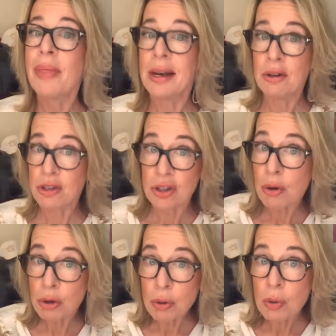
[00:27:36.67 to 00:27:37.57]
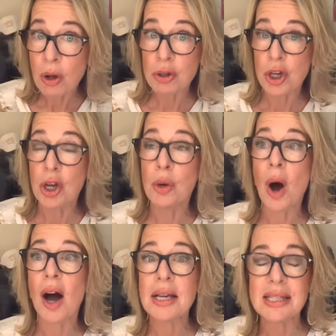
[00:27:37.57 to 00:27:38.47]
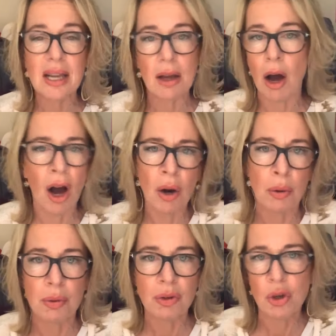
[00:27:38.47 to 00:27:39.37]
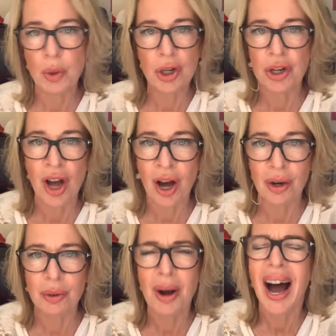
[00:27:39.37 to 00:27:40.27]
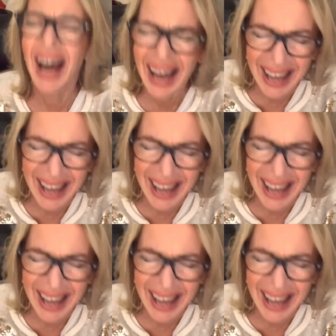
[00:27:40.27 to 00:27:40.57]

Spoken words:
they look so cool on you, I said, oh, you wouldn't know.